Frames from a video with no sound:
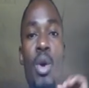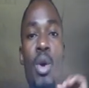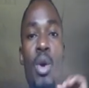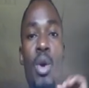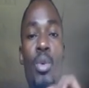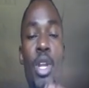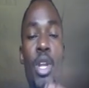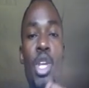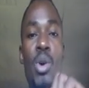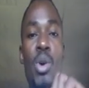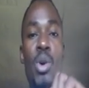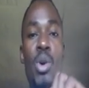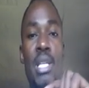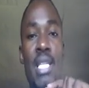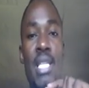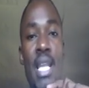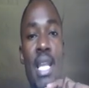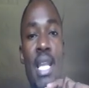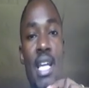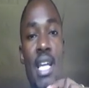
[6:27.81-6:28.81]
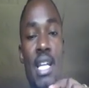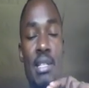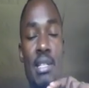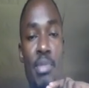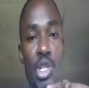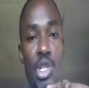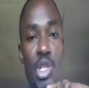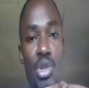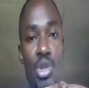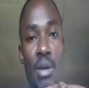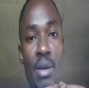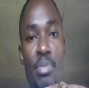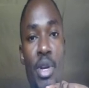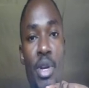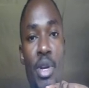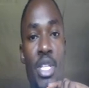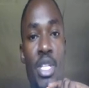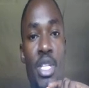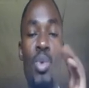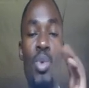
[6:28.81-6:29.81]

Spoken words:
When you are standing at a particular point,